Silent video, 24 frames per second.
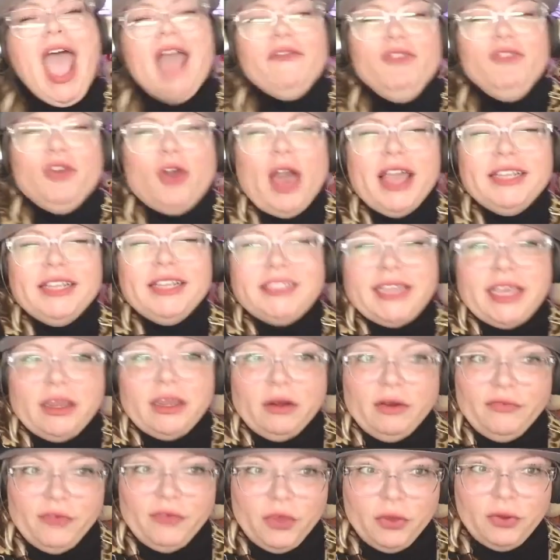Have you guys
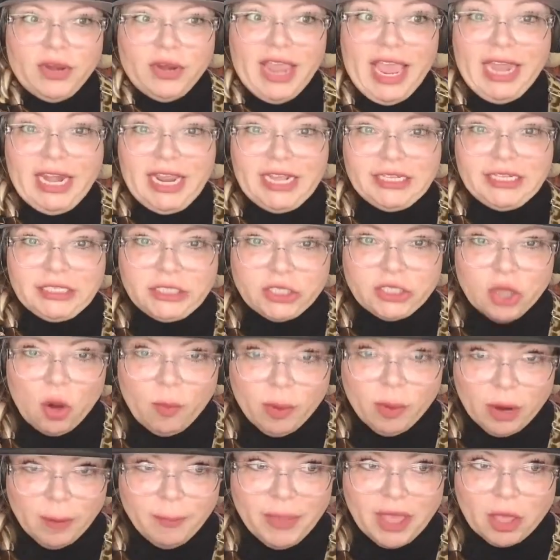interviewed any
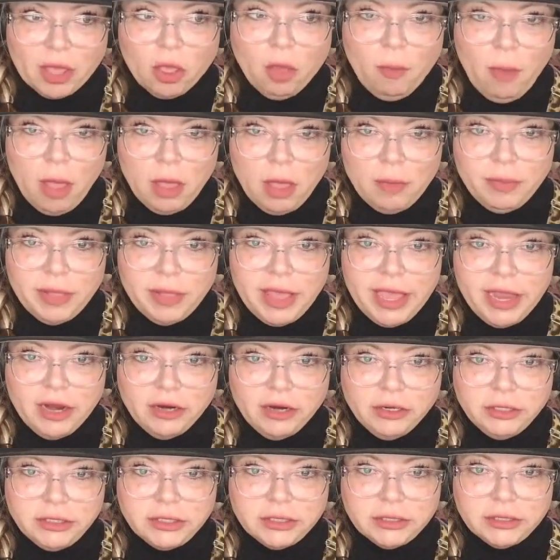sober pickleball
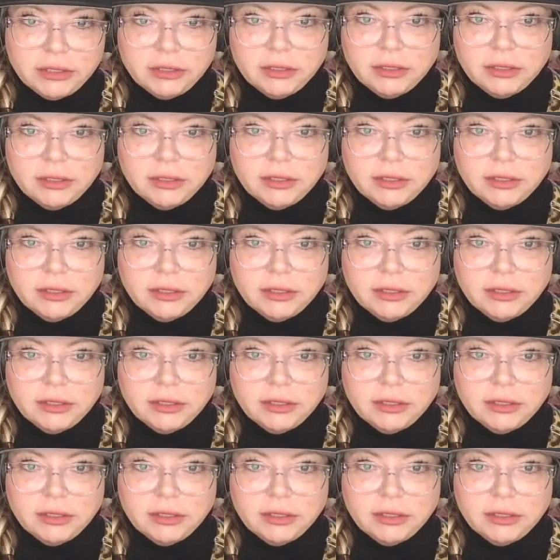players?